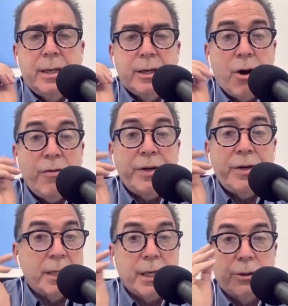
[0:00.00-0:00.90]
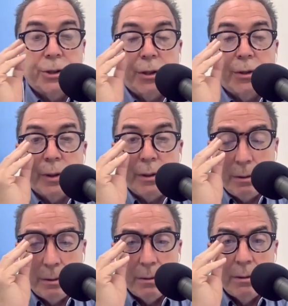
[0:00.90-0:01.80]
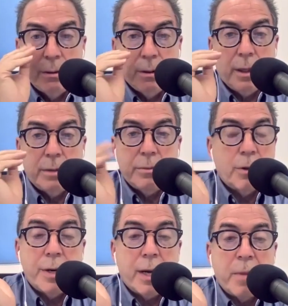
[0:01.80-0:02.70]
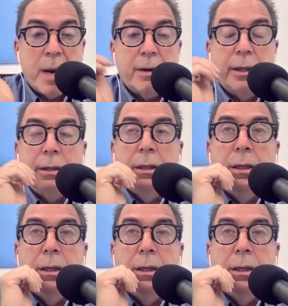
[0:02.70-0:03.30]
COVID does kill children, no doubt about it.